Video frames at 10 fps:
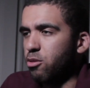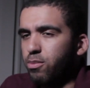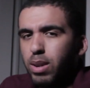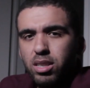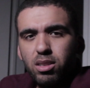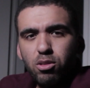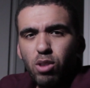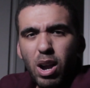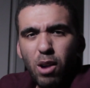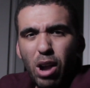or best
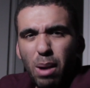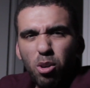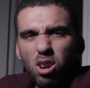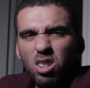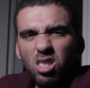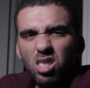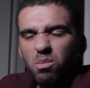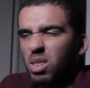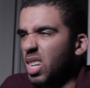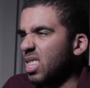new rap artist or
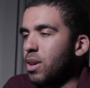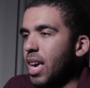something like that.